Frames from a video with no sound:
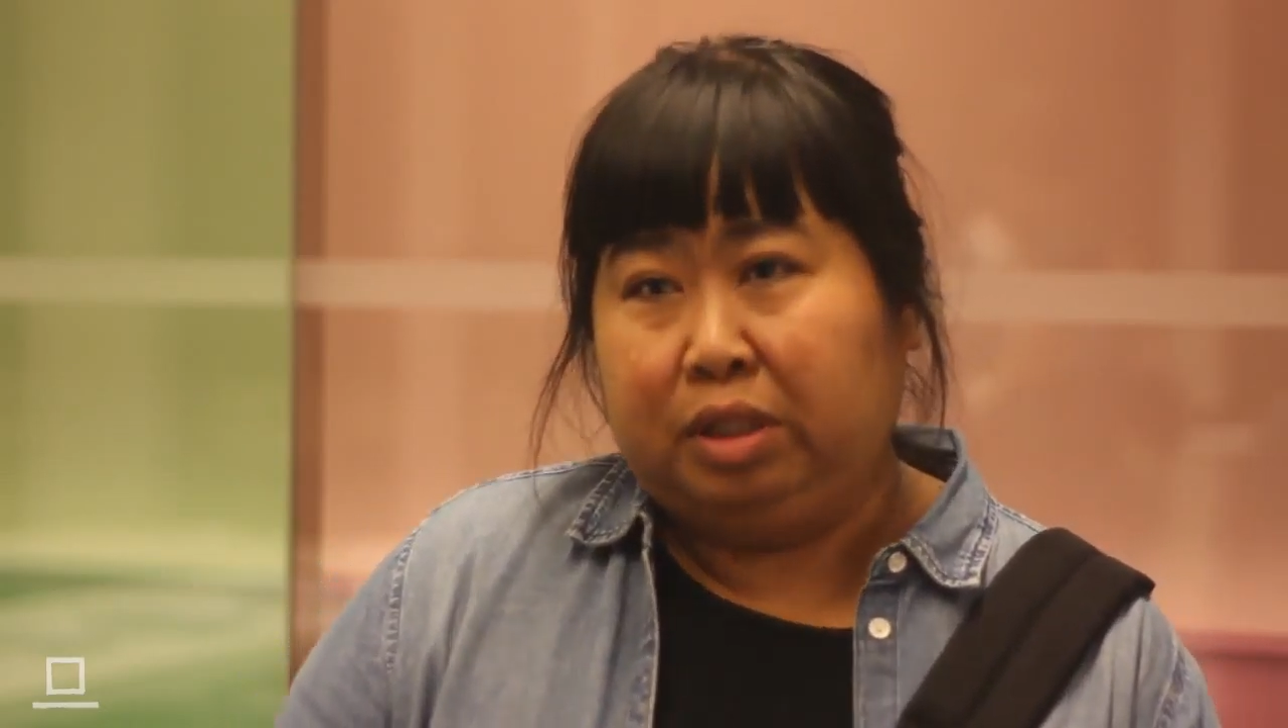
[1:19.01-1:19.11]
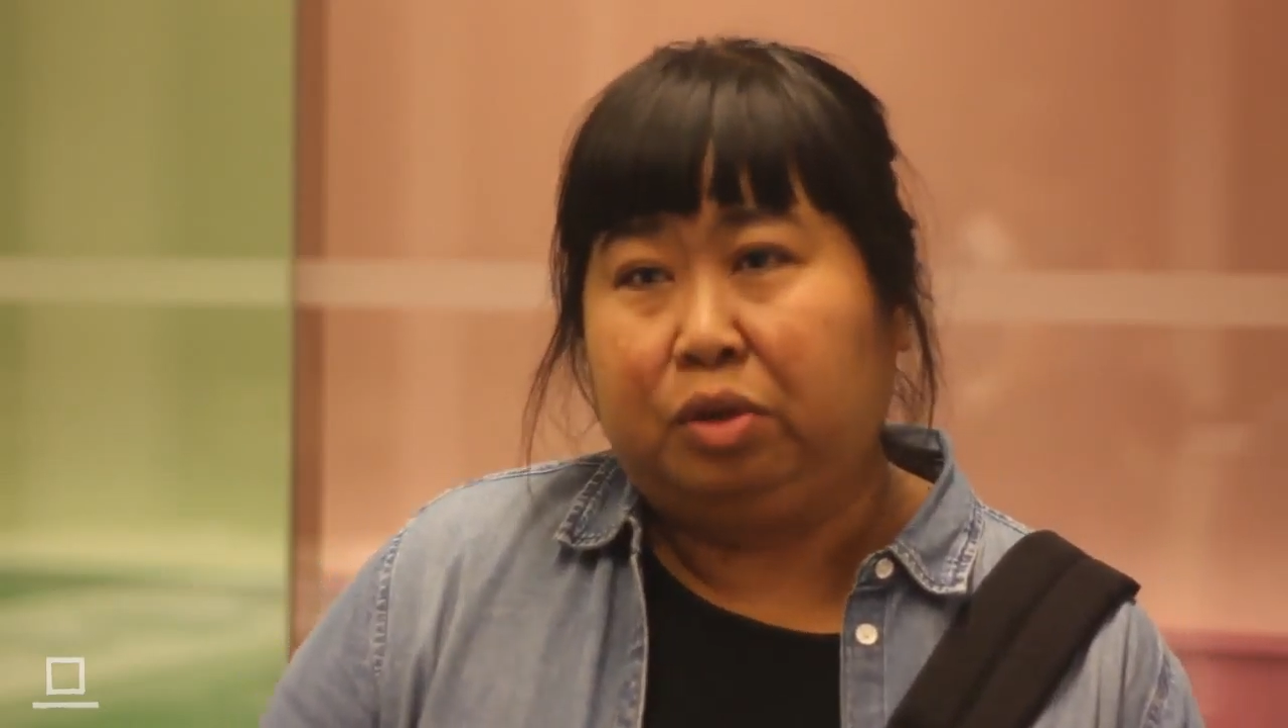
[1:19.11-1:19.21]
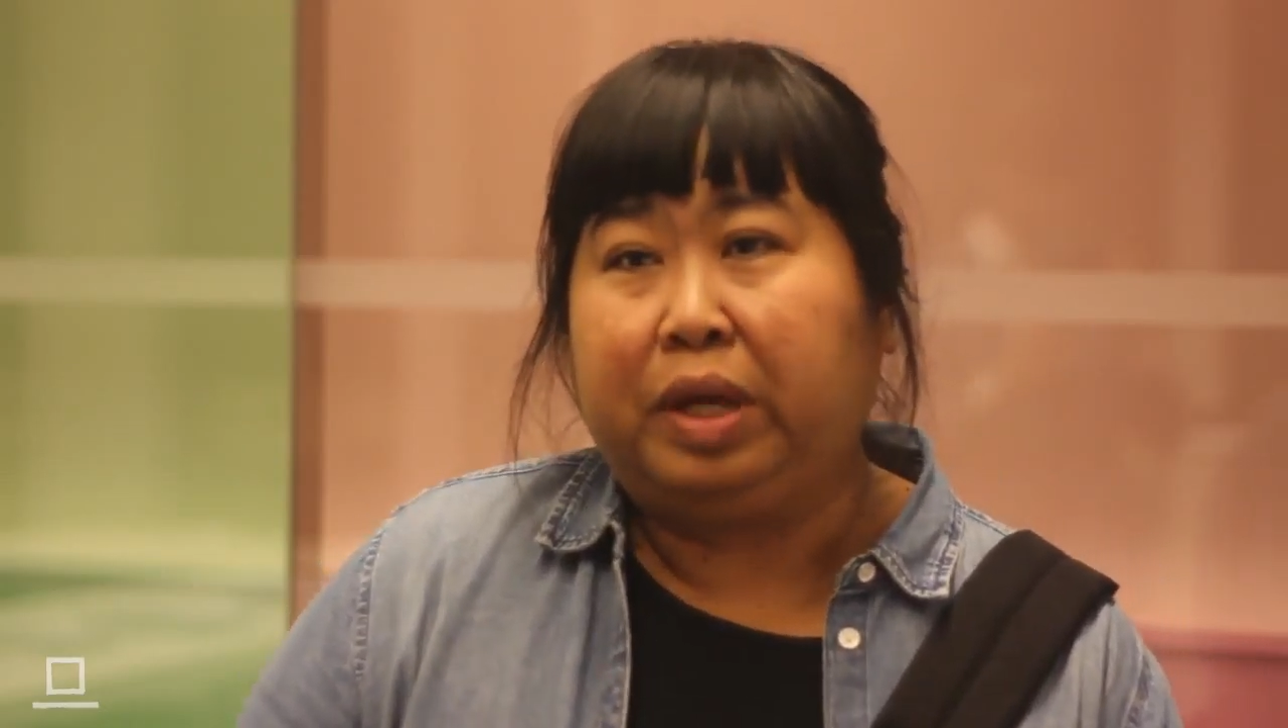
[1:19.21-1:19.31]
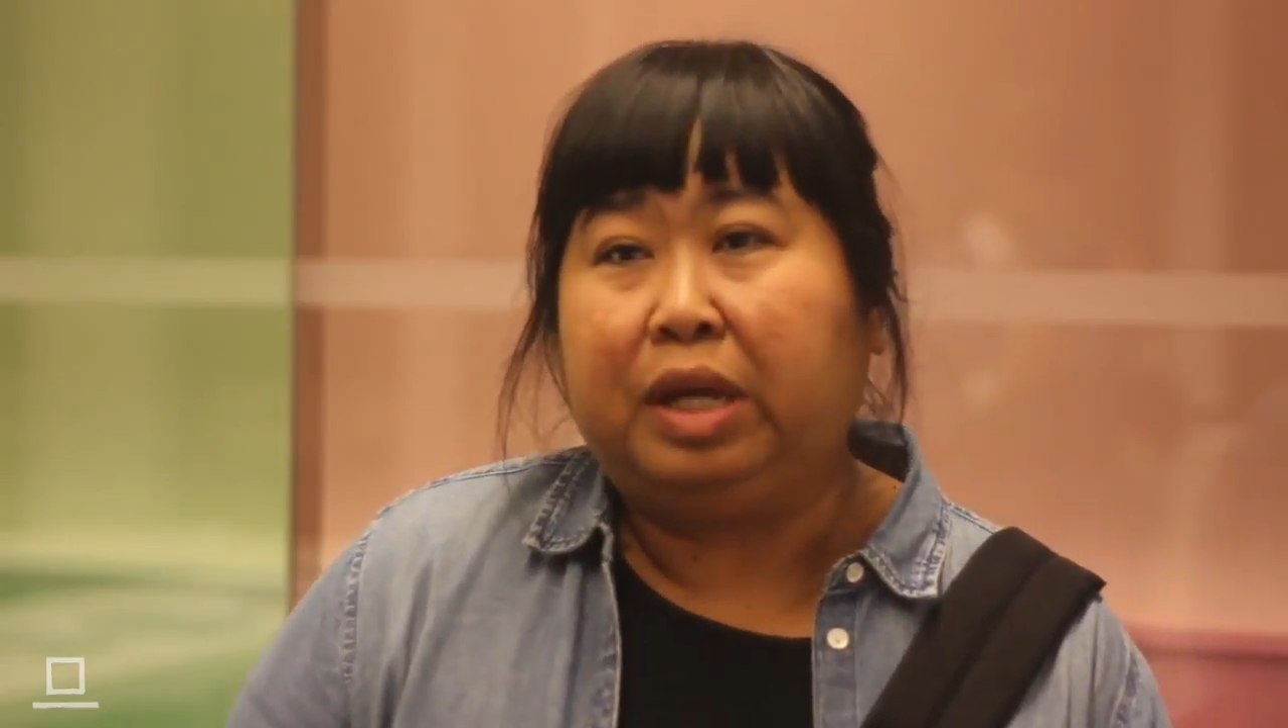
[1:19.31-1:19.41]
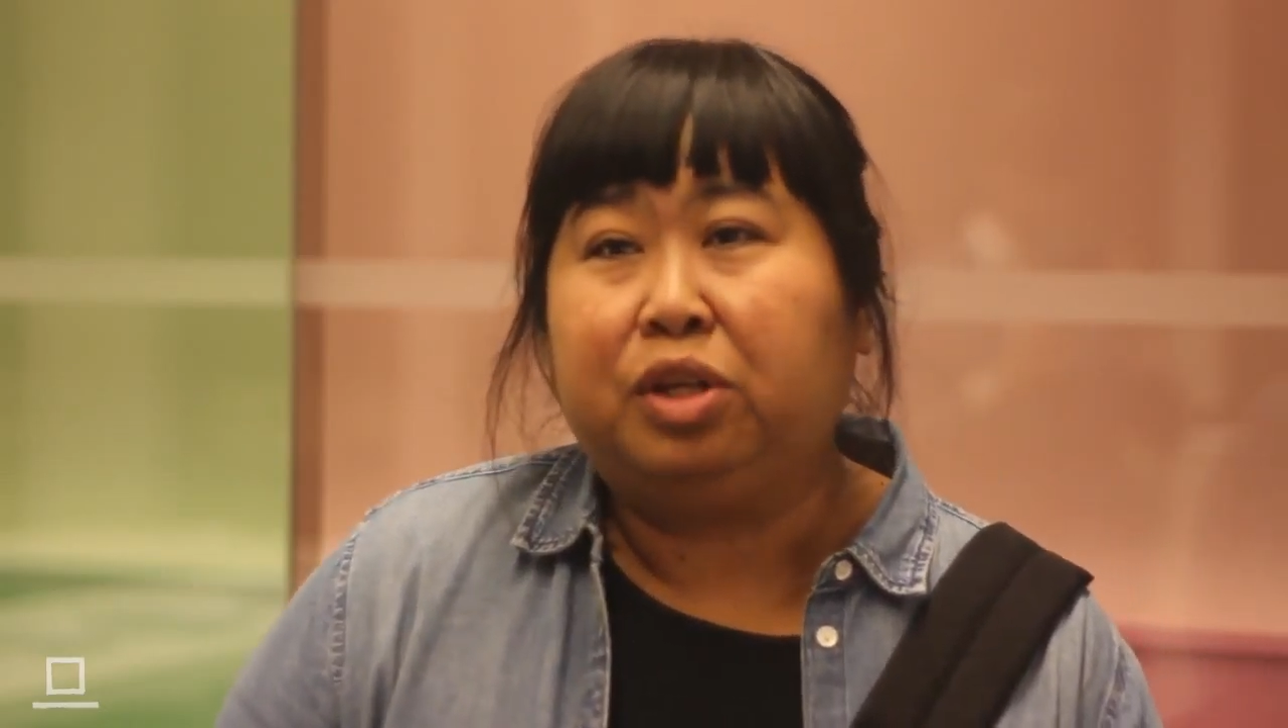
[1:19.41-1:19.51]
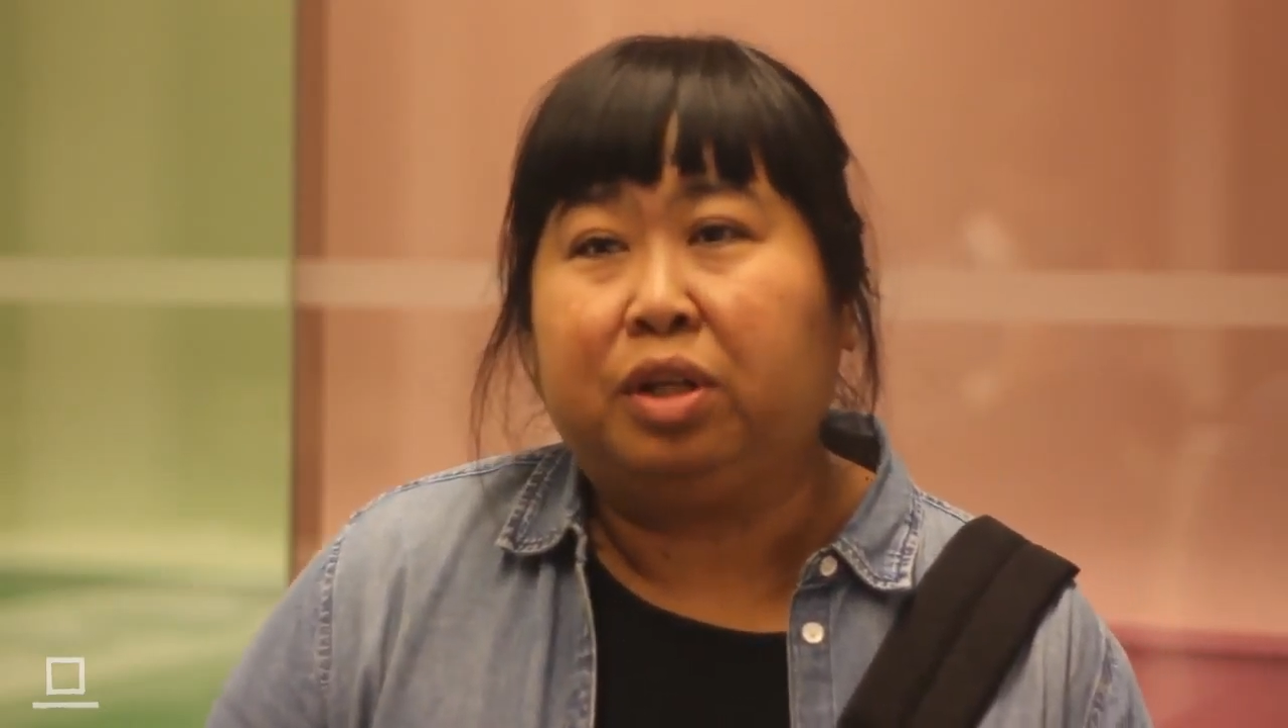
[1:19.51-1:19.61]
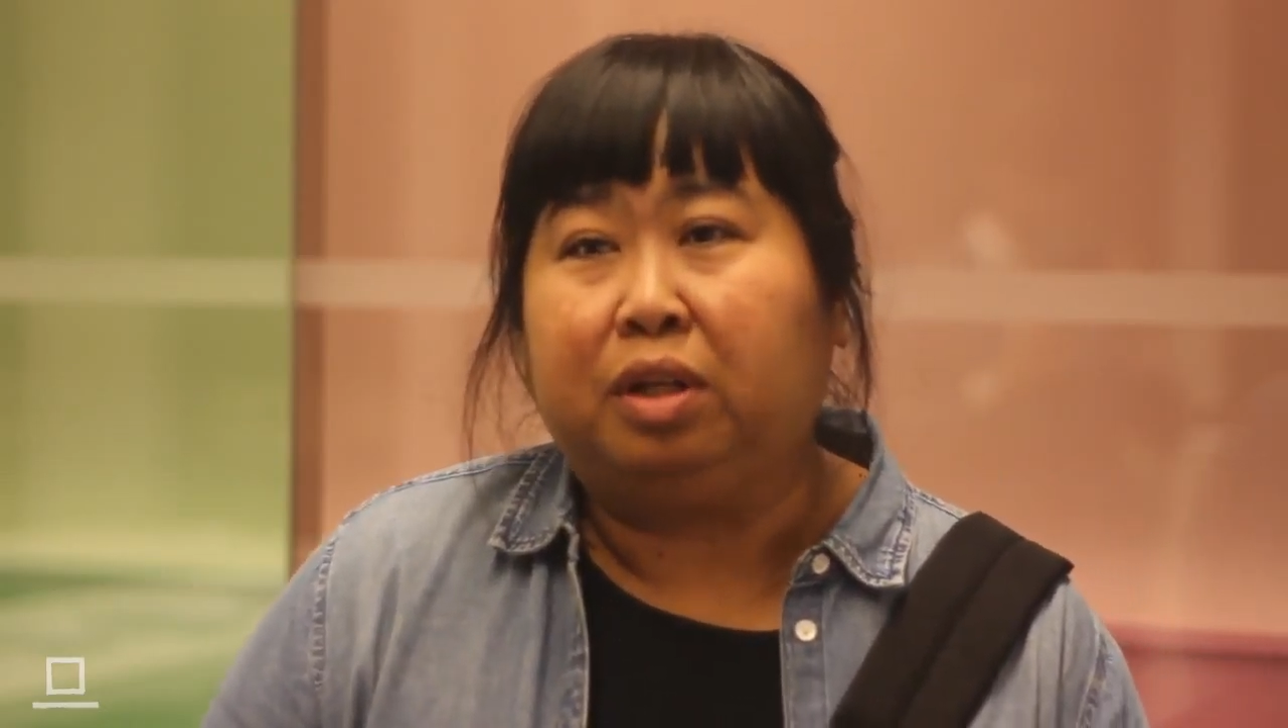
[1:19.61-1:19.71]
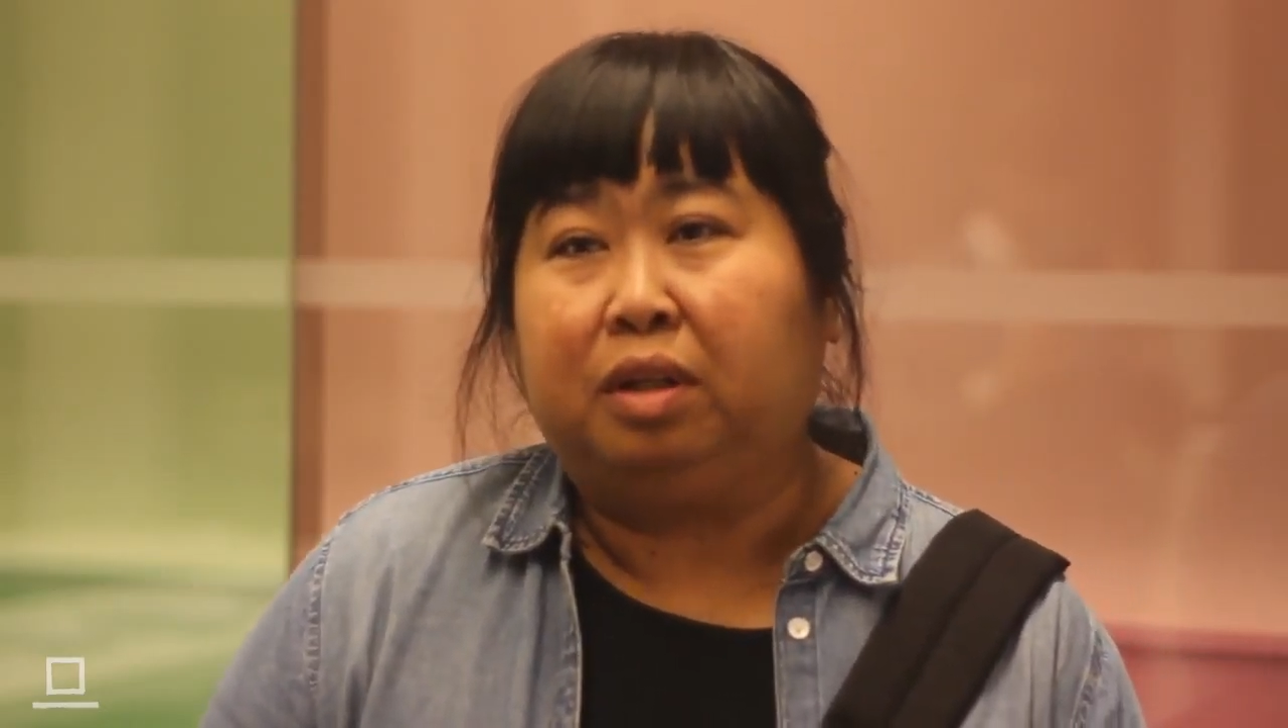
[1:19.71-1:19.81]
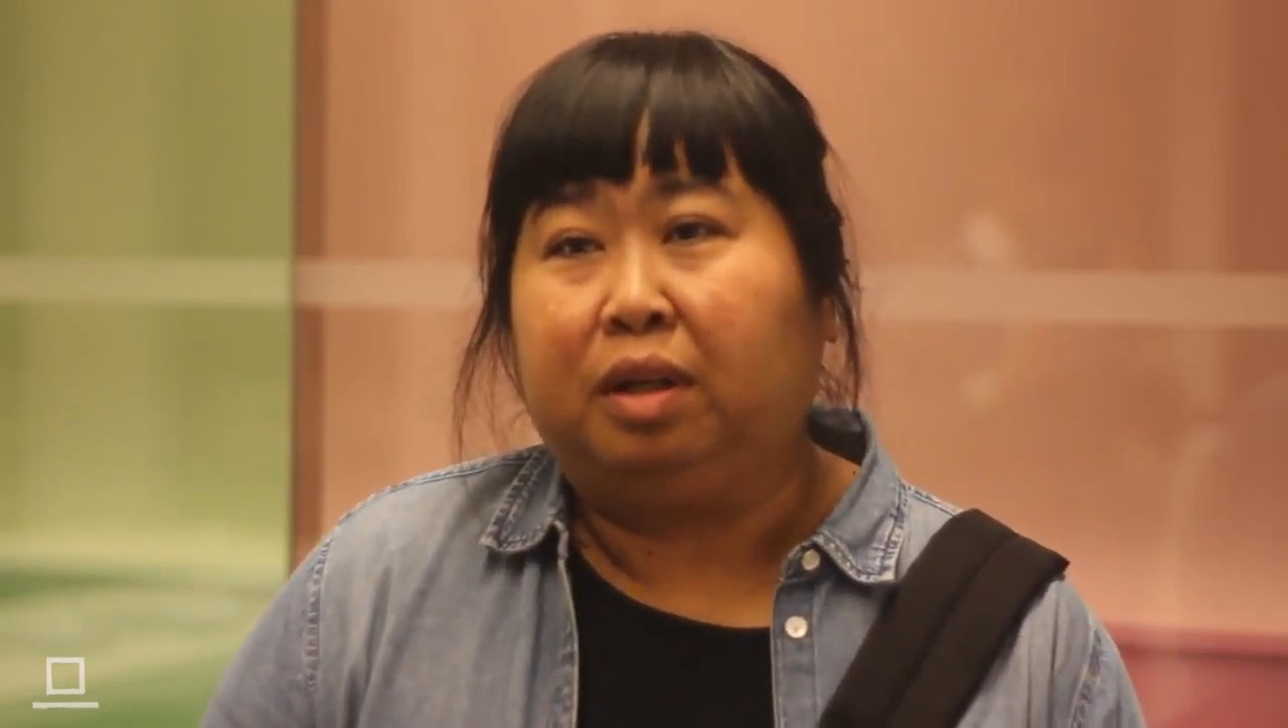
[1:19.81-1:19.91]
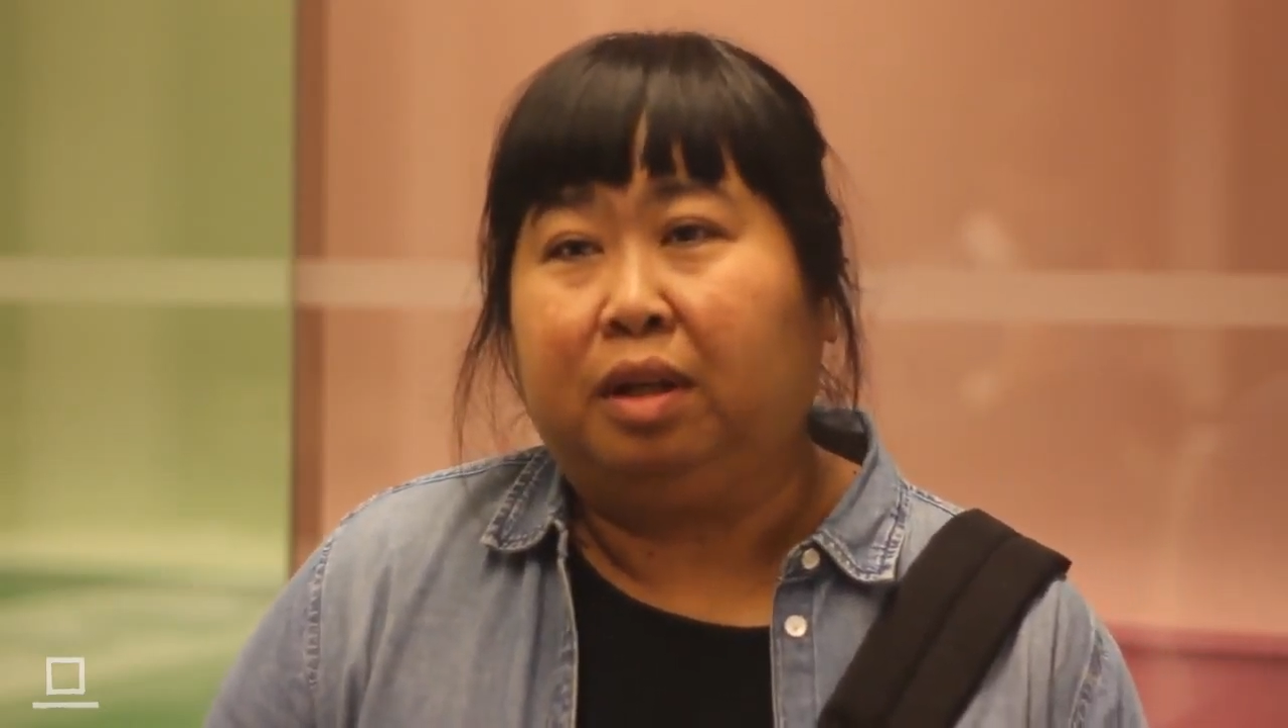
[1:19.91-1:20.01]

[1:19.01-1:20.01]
situation